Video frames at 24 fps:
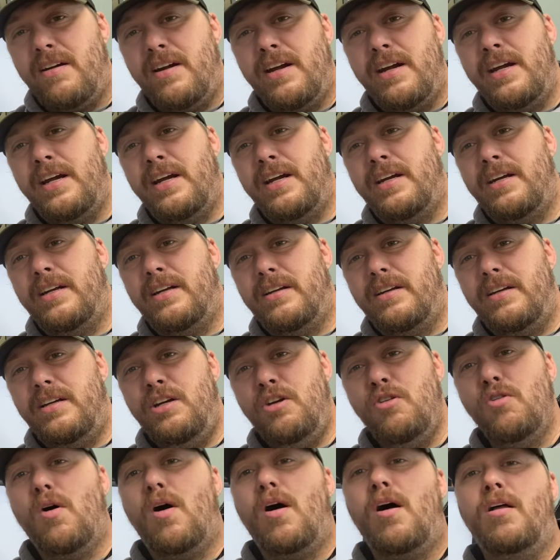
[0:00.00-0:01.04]
And
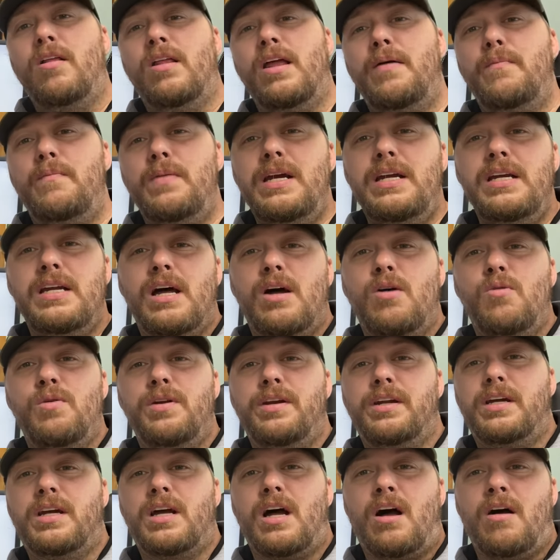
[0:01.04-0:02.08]
you all let me know
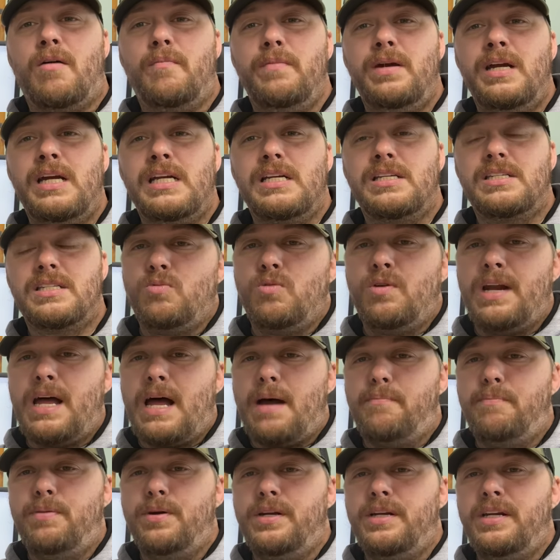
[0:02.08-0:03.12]
in the comments. When
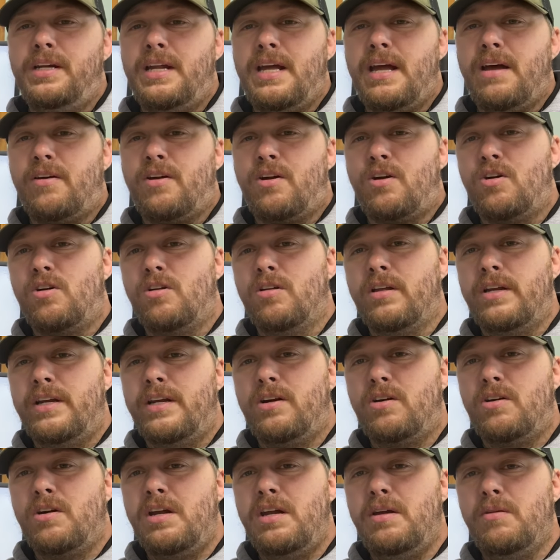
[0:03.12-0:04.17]
I put it out
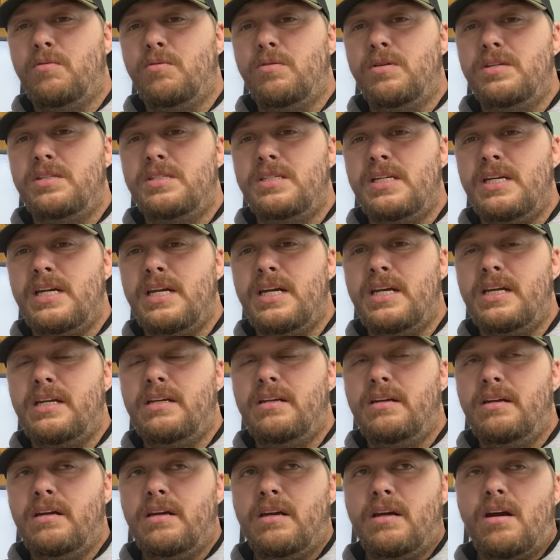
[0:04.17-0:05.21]
earlier, it was in
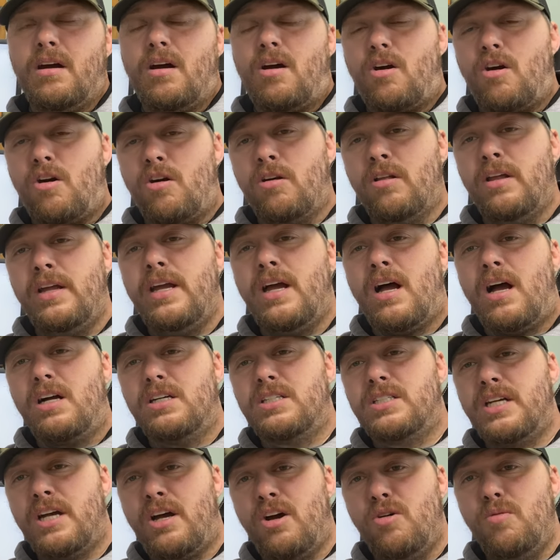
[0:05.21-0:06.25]
early
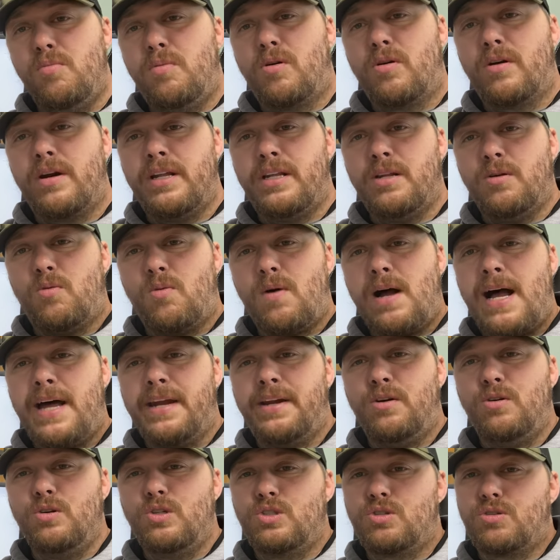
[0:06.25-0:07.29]
October and the white
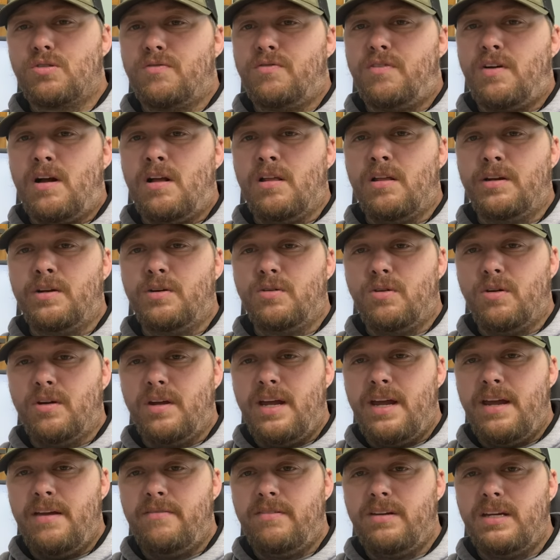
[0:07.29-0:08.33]
oaks were falling real
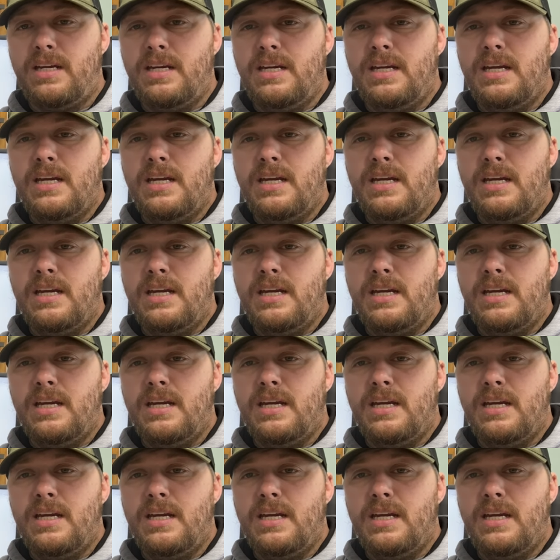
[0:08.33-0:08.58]
heavy